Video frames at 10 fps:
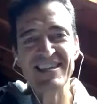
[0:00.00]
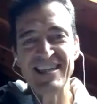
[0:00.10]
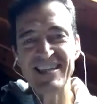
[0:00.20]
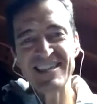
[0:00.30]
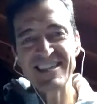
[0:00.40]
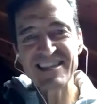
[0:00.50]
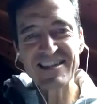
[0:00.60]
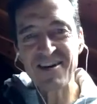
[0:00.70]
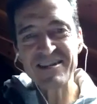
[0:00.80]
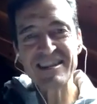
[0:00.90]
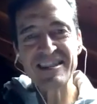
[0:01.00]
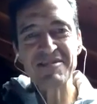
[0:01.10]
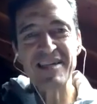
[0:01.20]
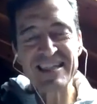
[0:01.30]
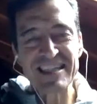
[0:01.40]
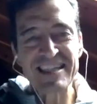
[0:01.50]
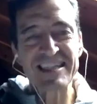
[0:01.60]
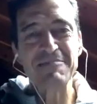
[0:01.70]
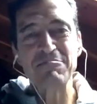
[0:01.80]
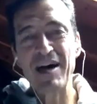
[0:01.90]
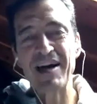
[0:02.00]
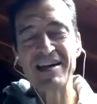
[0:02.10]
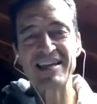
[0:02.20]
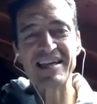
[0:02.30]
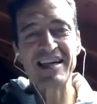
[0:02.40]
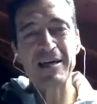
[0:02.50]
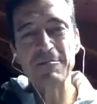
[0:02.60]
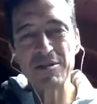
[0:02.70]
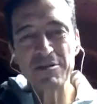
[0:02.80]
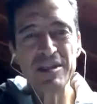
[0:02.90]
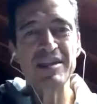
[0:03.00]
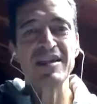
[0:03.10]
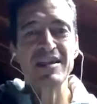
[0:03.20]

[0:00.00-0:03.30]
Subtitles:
and this is the cognitive, the analytical part that helps me